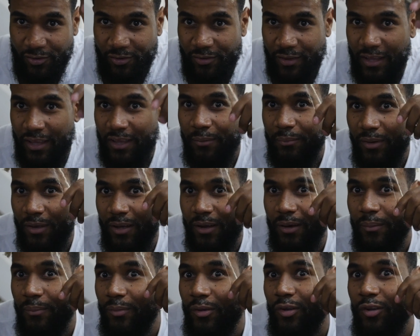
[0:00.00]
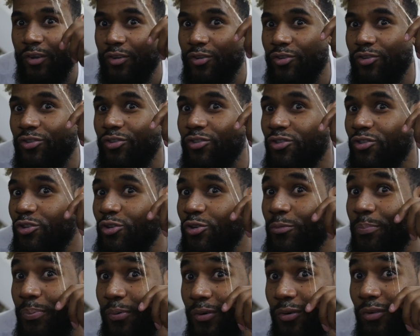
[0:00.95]
so they can become
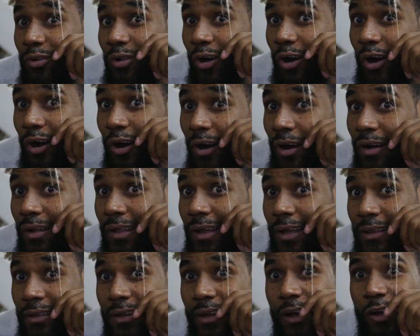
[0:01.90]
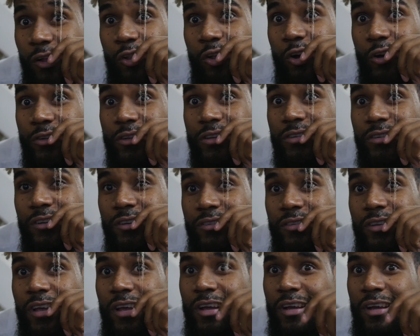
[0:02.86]
super long. Like, look how long this is.